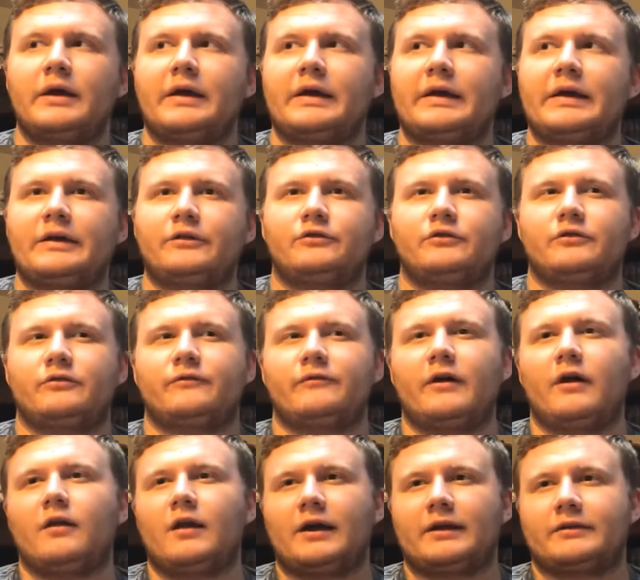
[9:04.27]
It just
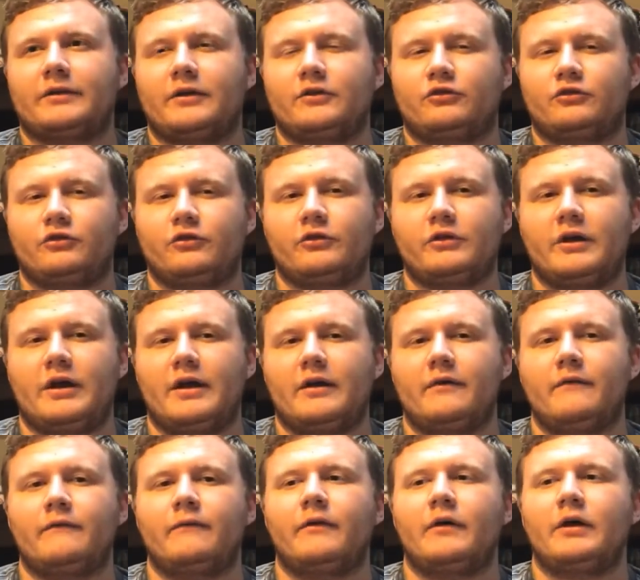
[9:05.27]
felt like they should
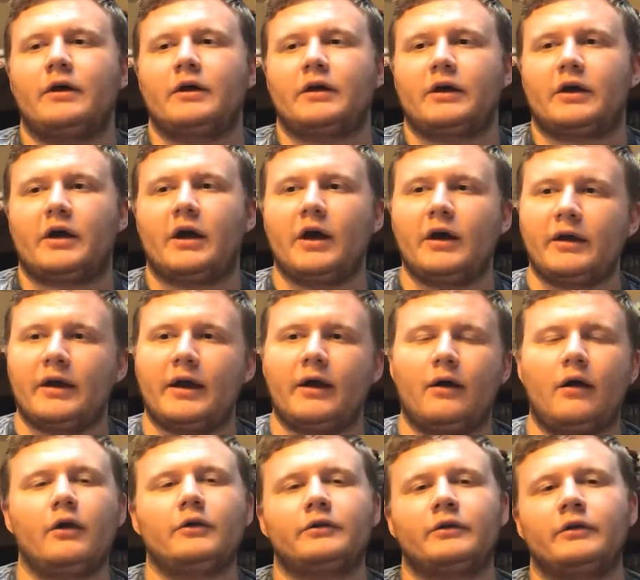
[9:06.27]
have cut
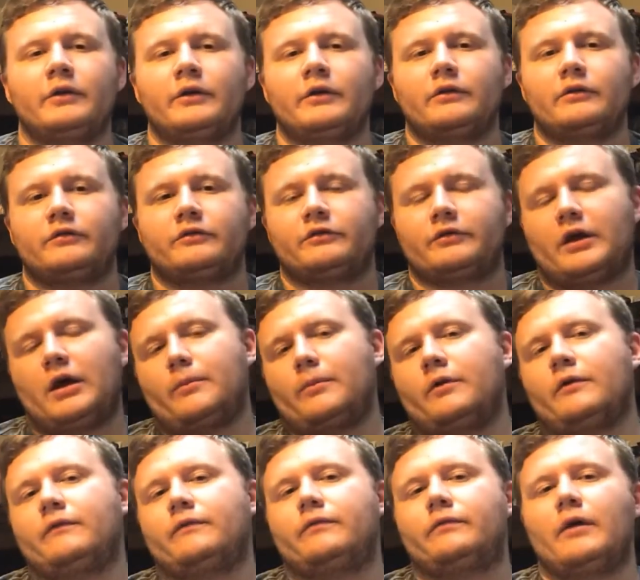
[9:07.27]
out some
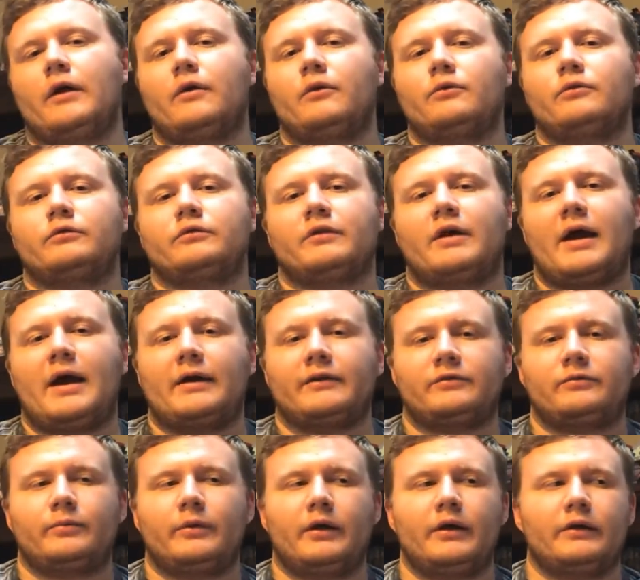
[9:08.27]
of those
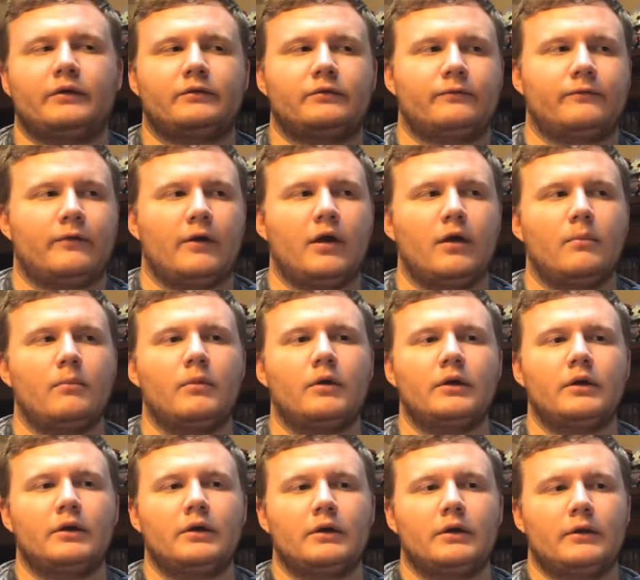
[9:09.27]
aspects from
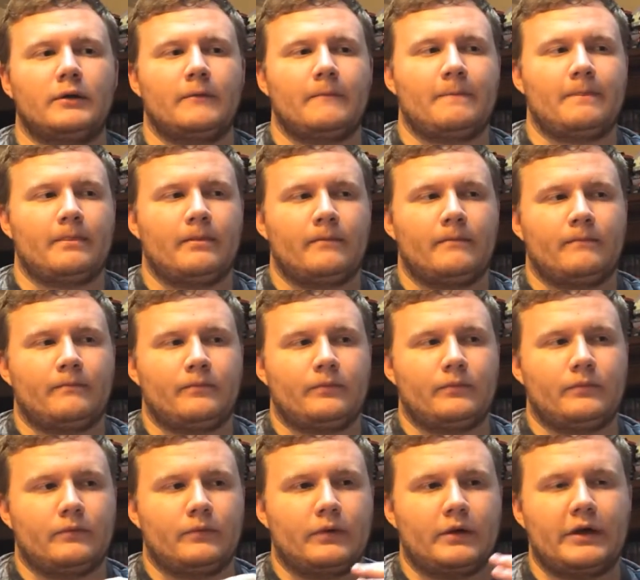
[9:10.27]

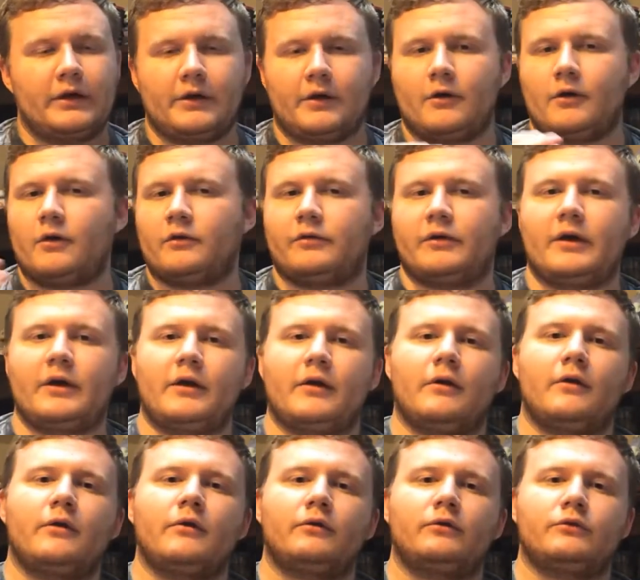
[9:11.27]
here or
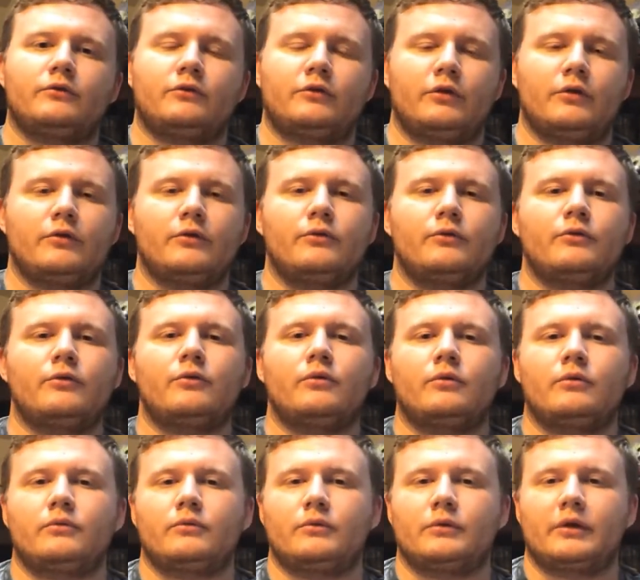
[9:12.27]
there to
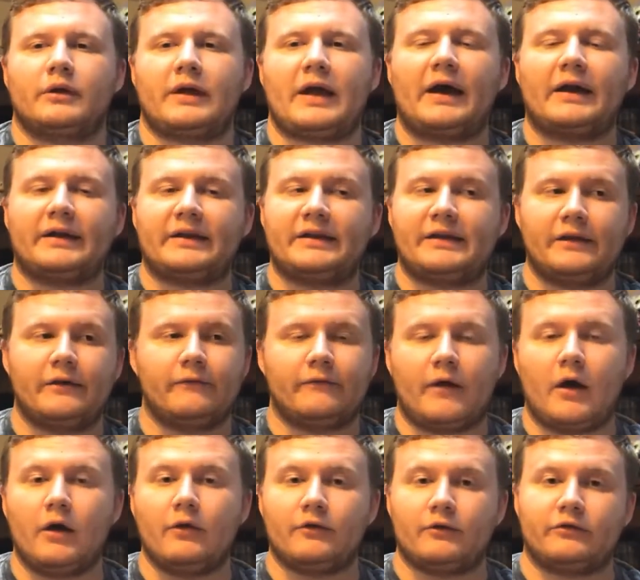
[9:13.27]
kind of give
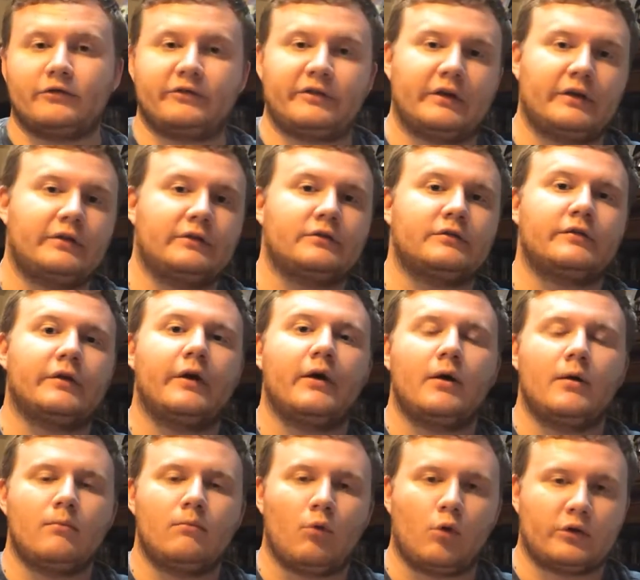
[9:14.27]
other scenes
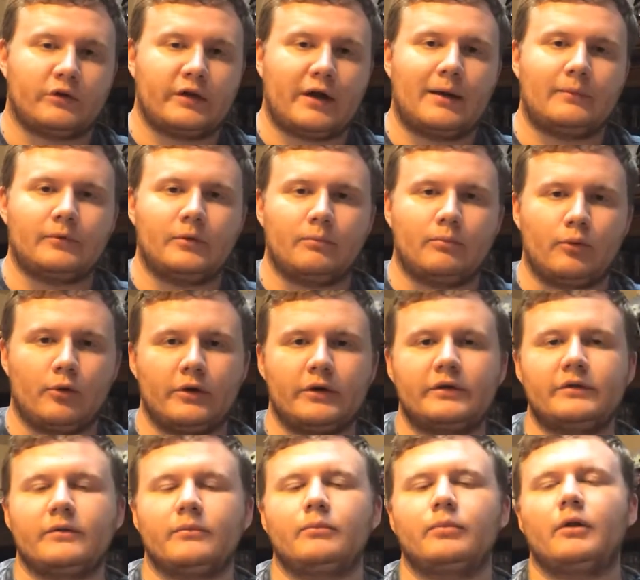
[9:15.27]
more time to
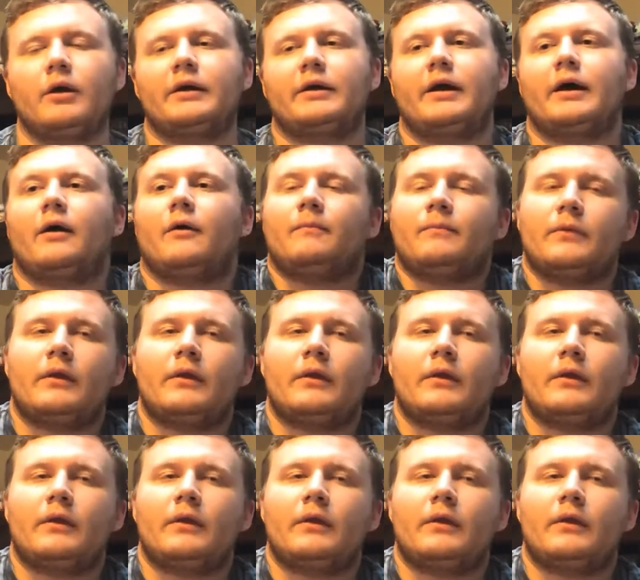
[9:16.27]
breathe and play out.